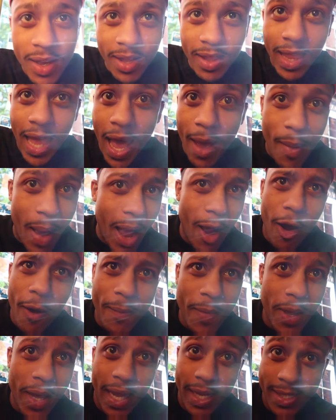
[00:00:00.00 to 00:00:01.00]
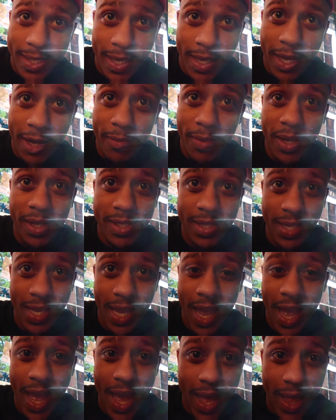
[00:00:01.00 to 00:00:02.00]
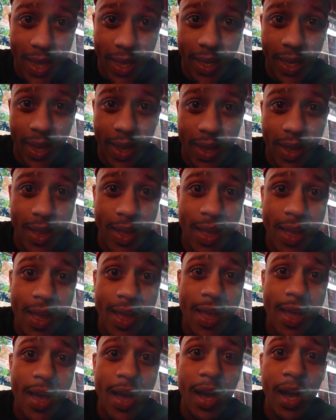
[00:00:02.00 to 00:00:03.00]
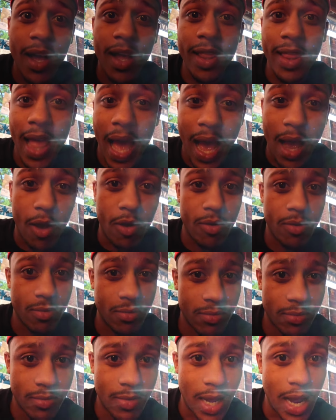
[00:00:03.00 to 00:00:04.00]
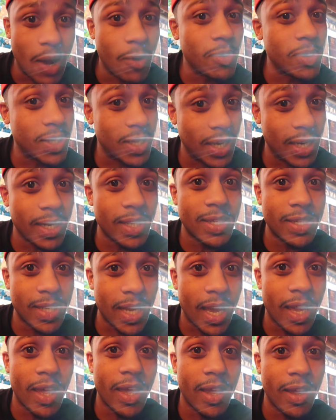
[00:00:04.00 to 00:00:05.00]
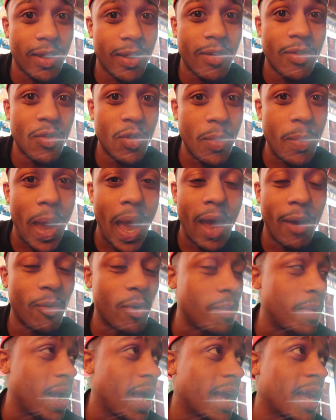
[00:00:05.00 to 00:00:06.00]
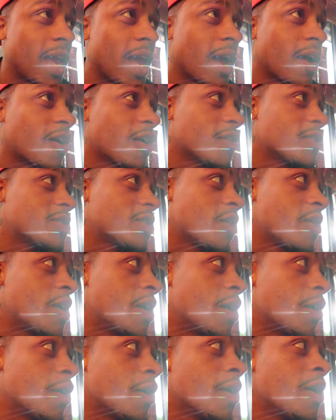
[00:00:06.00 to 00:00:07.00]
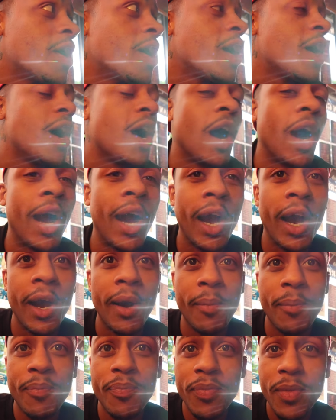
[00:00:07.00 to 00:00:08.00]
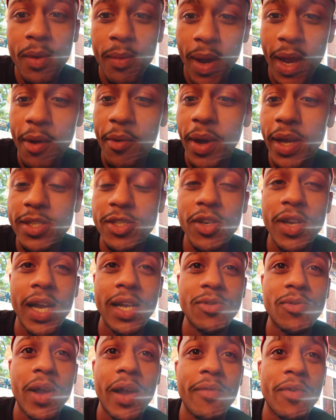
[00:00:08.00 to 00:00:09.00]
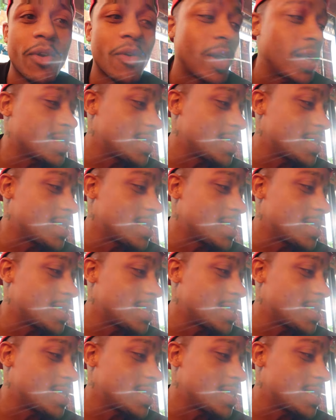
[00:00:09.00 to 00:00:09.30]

collab. I hope you guys can hear me. This is heck aloud. I was gonna say the bad word, but I can't curse on here. Anyways, you guys, we're having a